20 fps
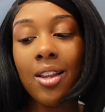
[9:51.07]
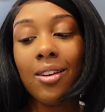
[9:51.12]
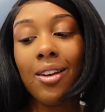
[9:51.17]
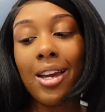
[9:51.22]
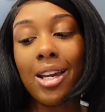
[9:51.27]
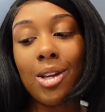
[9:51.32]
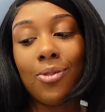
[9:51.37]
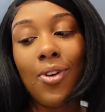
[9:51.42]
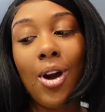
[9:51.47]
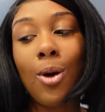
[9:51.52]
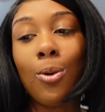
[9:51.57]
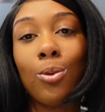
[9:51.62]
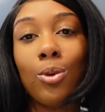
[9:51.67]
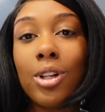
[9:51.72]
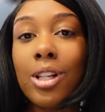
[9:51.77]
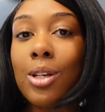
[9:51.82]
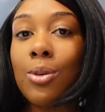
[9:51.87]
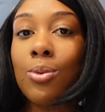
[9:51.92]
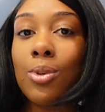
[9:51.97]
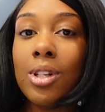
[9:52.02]
Like, if I
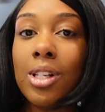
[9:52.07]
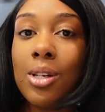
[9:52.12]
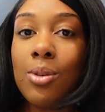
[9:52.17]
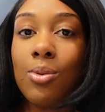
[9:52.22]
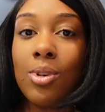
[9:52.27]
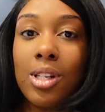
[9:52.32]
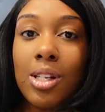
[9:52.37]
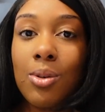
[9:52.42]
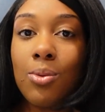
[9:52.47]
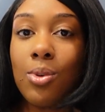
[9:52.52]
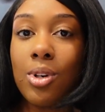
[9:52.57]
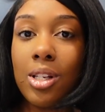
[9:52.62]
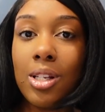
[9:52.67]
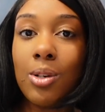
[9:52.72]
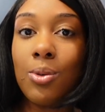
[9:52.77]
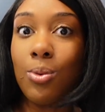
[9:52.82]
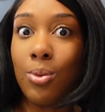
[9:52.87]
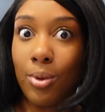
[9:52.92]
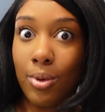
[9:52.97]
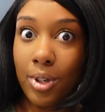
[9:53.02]

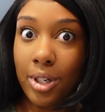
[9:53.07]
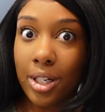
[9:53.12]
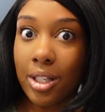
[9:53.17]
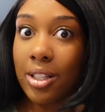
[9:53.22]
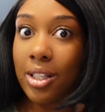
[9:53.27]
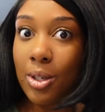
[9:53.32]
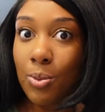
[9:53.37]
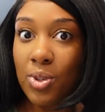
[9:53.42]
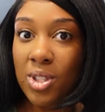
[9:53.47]
really